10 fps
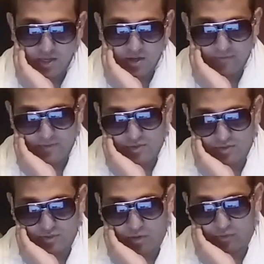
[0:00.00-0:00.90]

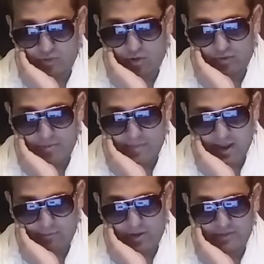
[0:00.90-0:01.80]
Officials hold him
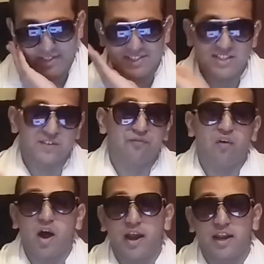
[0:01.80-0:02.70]
back. Well, this is
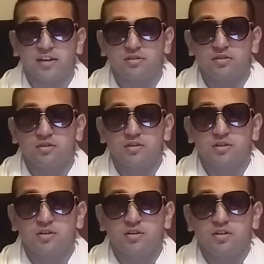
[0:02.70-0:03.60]
fine.
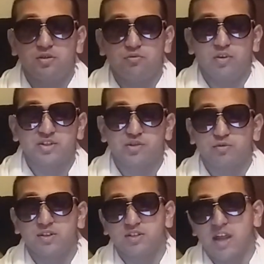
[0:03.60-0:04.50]
What's the
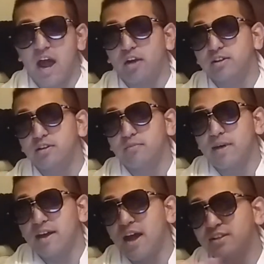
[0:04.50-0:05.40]
reason? How did the
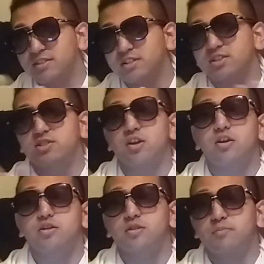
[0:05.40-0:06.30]
accident
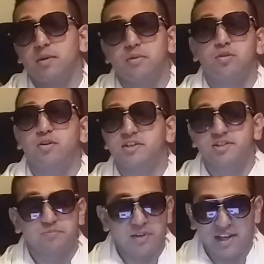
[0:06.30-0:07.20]
start? Maybe they'll
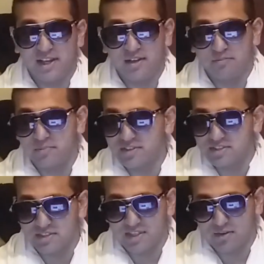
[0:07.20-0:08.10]
explain, but it's
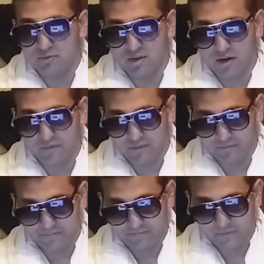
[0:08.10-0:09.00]
just like whatever.
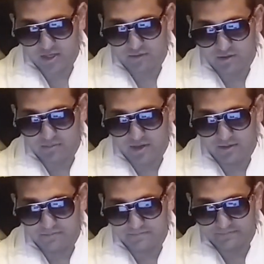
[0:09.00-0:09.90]
You know what I mean?